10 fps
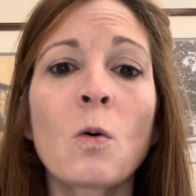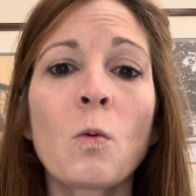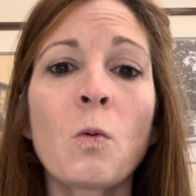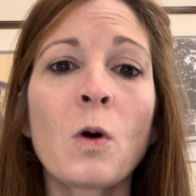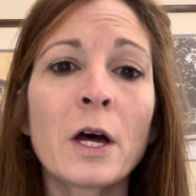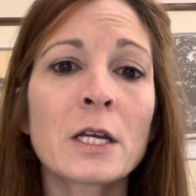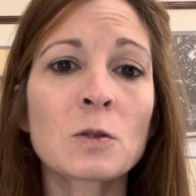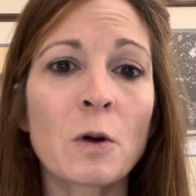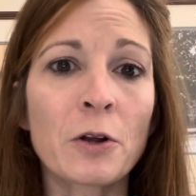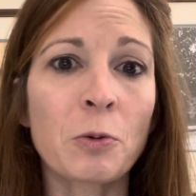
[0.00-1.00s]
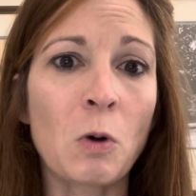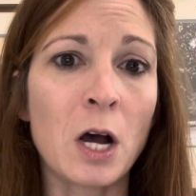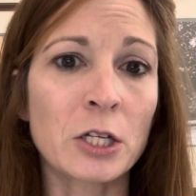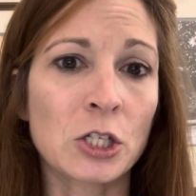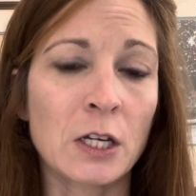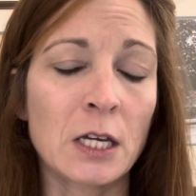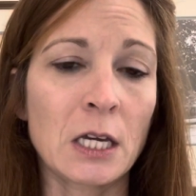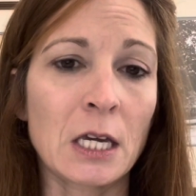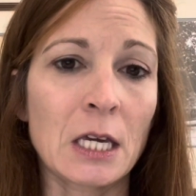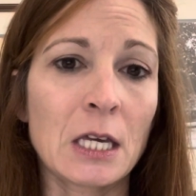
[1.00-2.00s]
What is worth
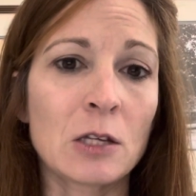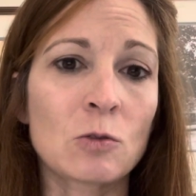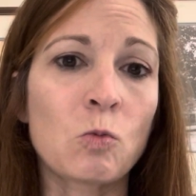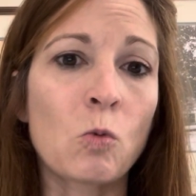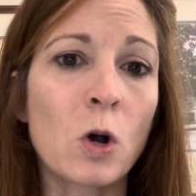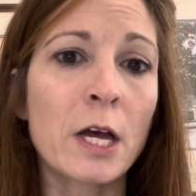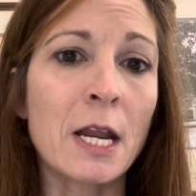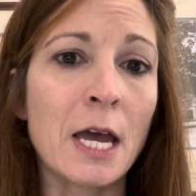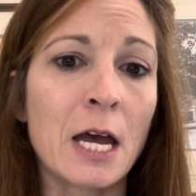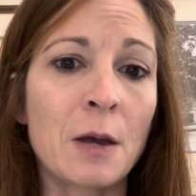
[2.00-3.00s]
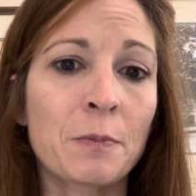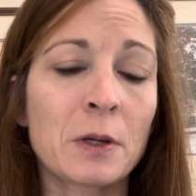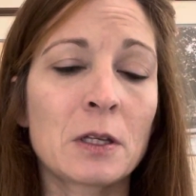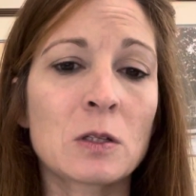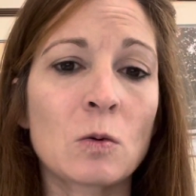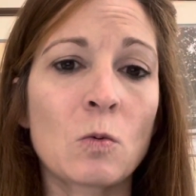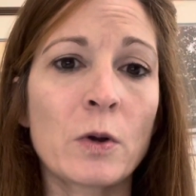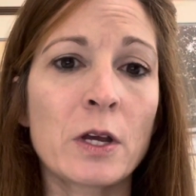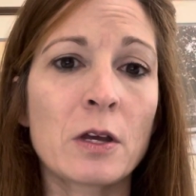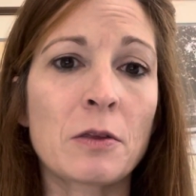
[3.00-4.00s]
watching is what happens
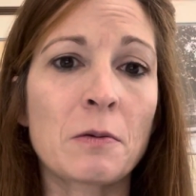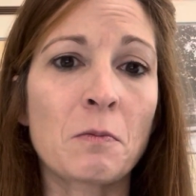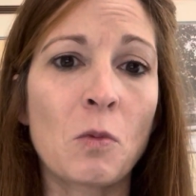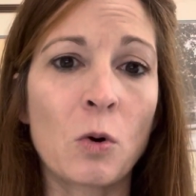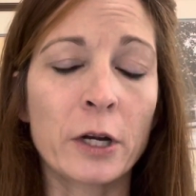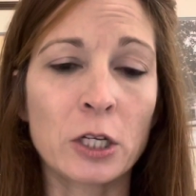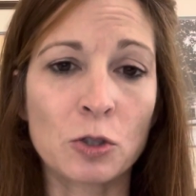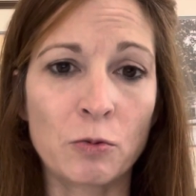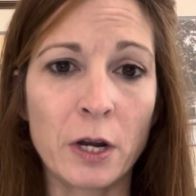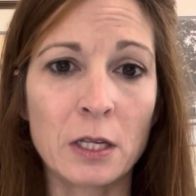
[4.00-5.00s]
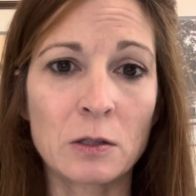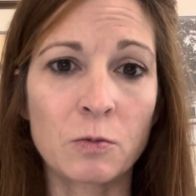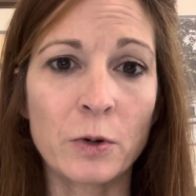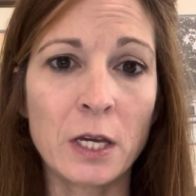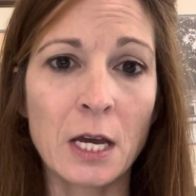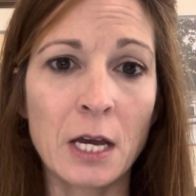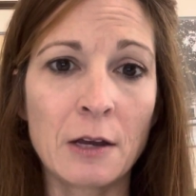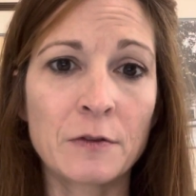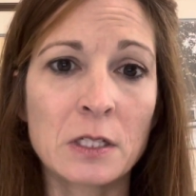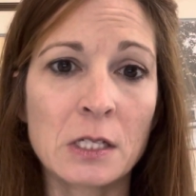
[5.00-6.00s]
with mortgage rates. We
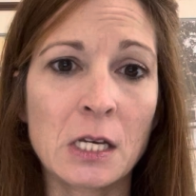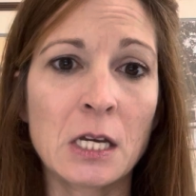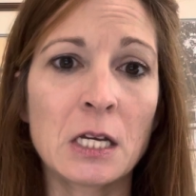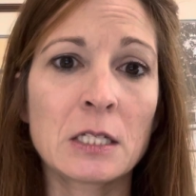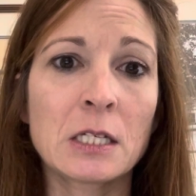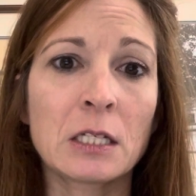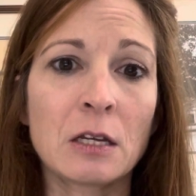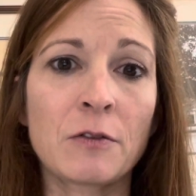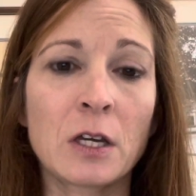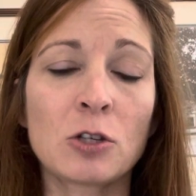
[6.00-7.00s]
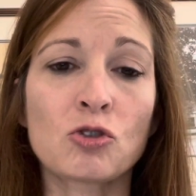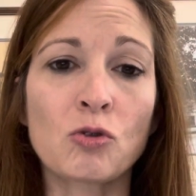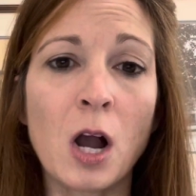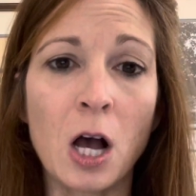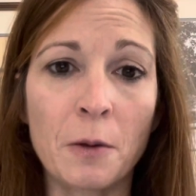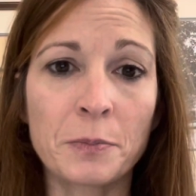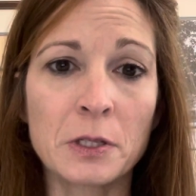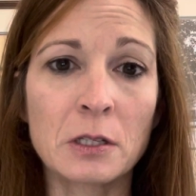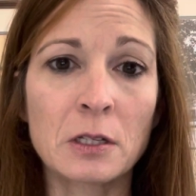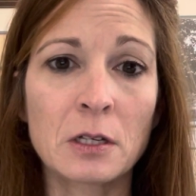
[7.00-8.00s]
have seen significant
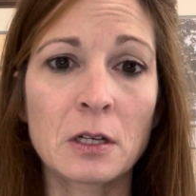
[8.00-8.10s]
drops,